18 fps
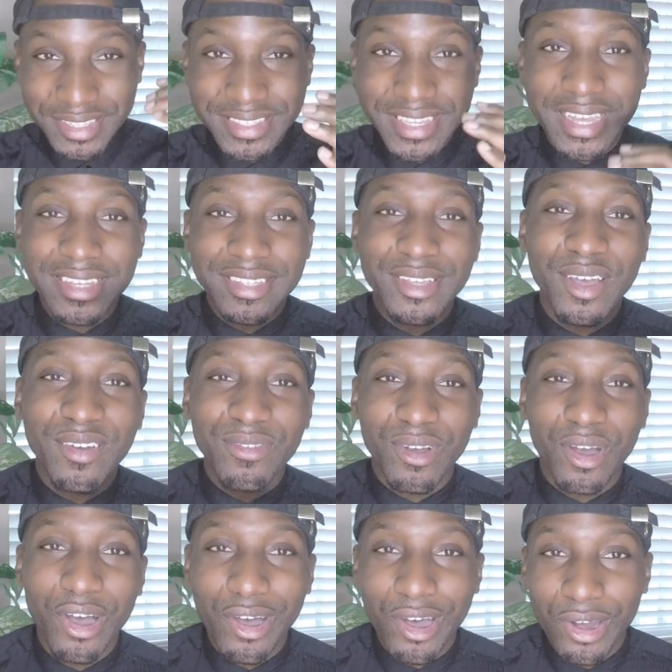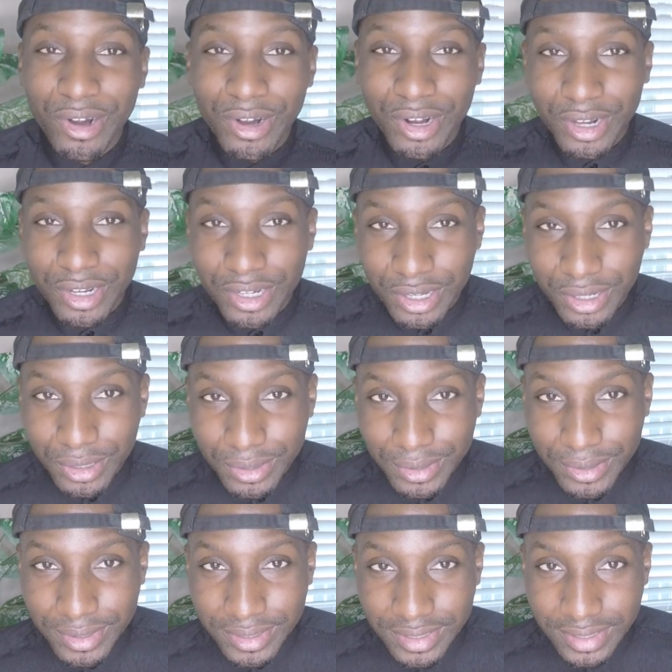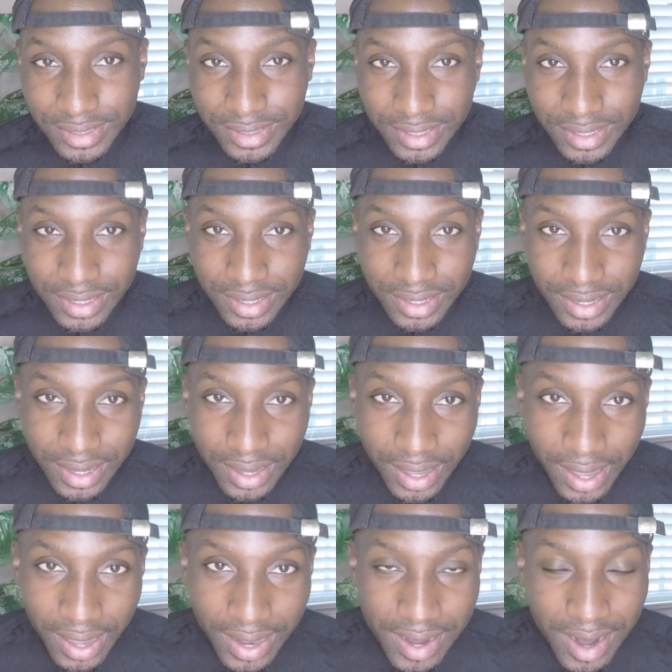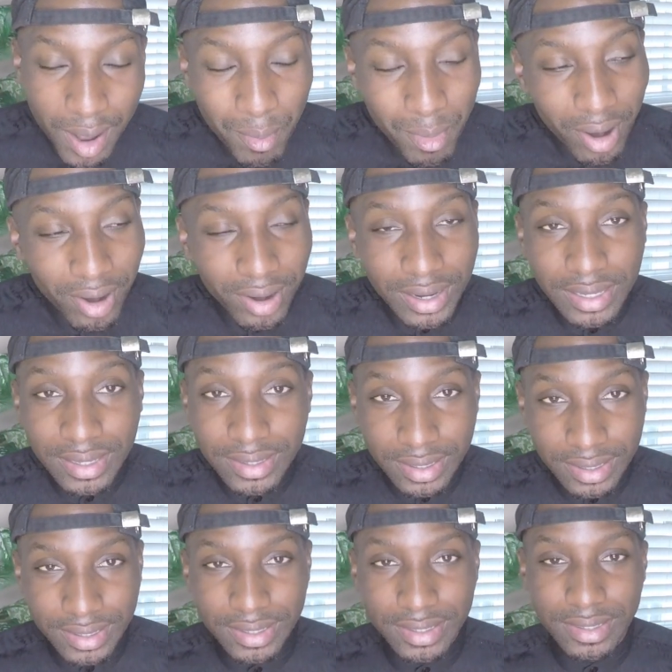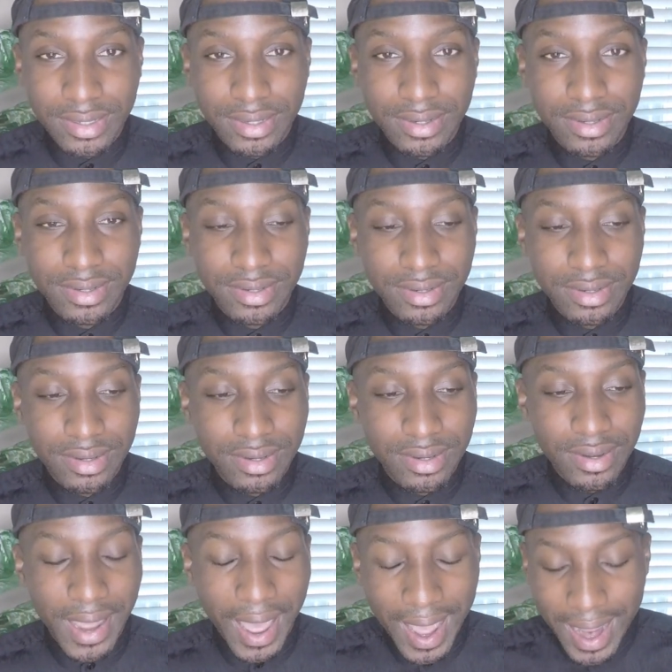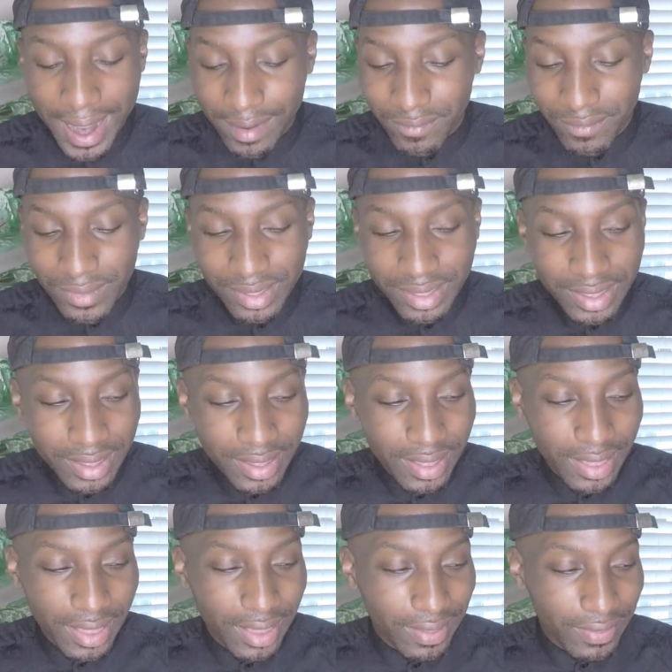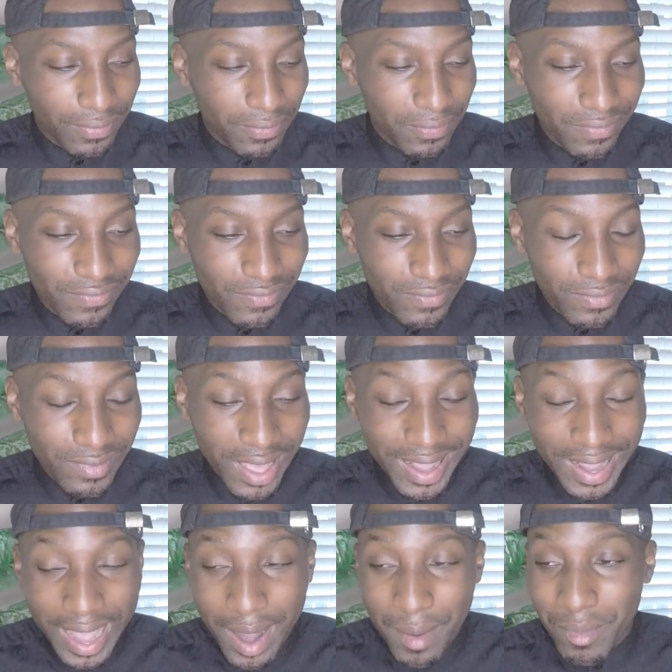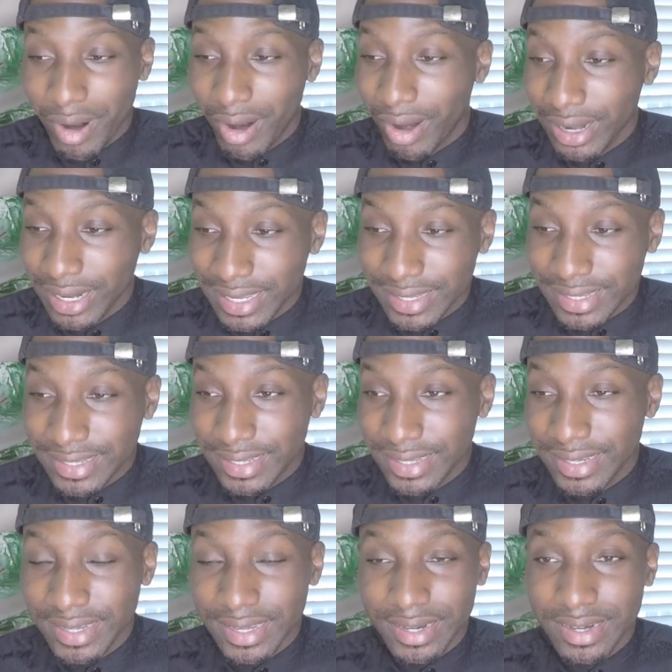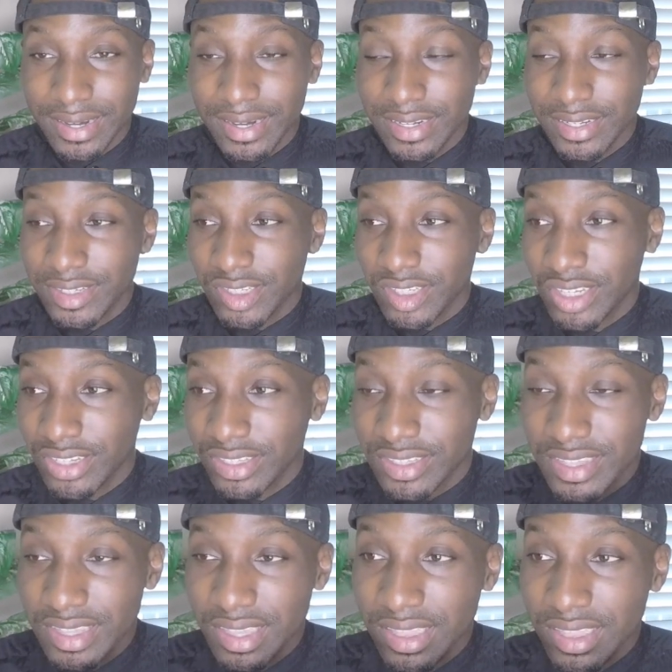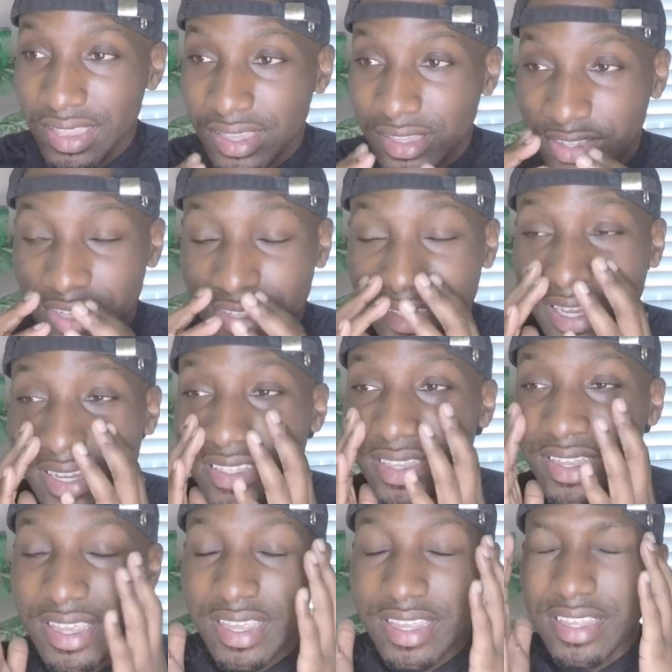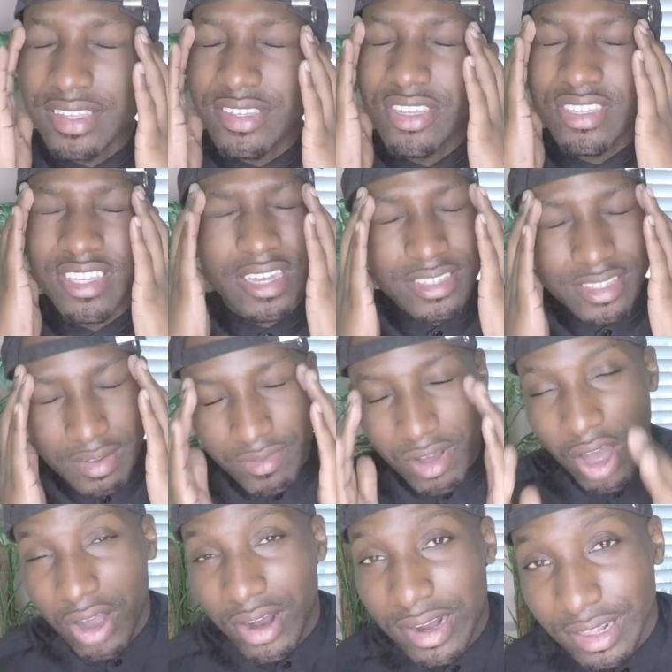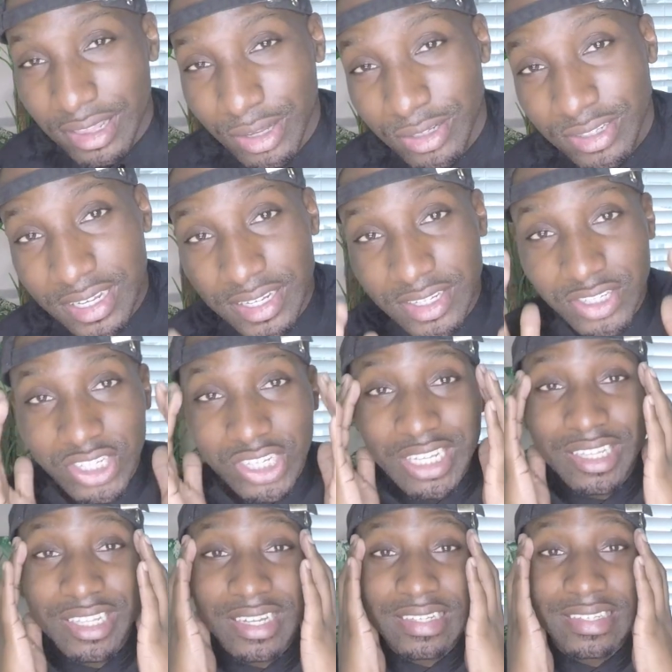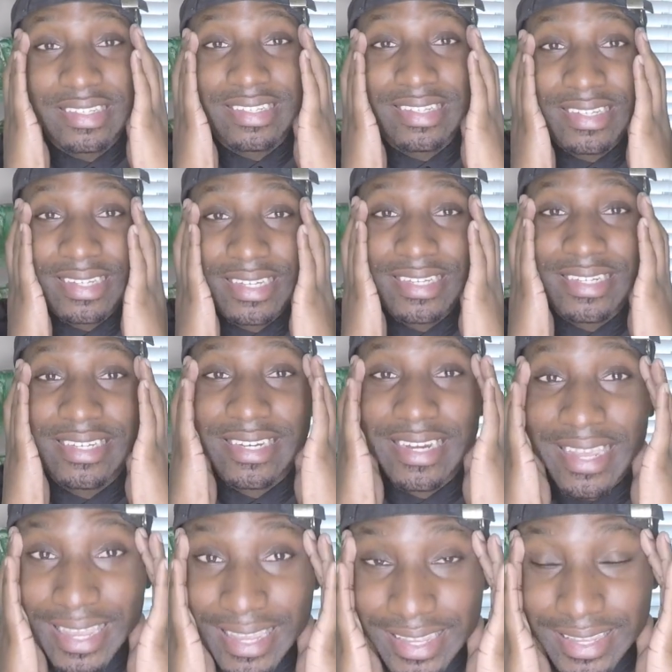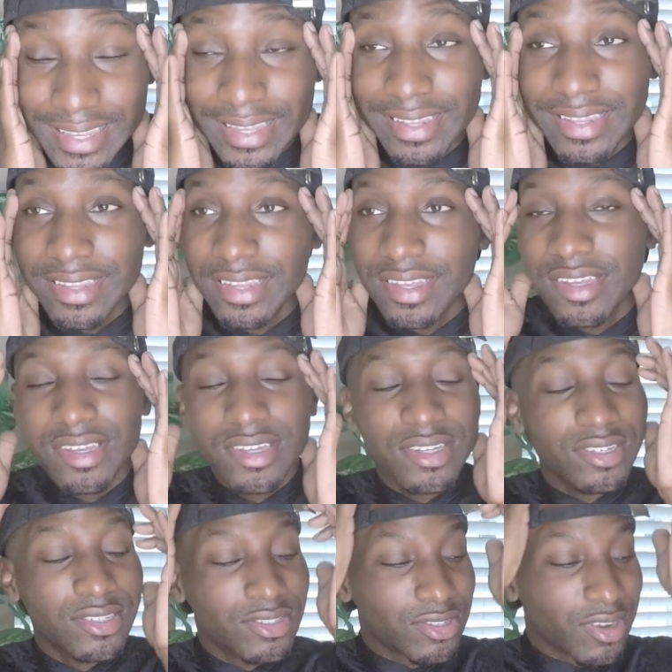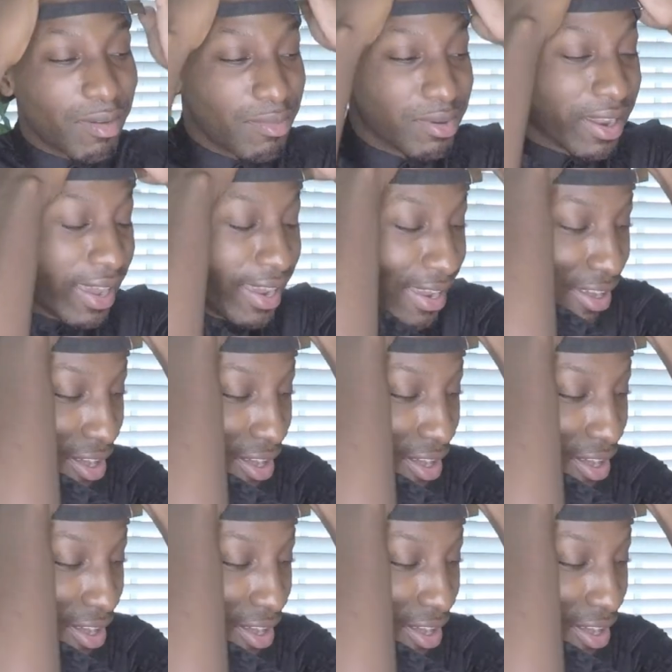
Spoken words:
takes off all her clothes, and I'm already good. I'm already good. She takes off all her clothes, and she looks good naked. So I'm like,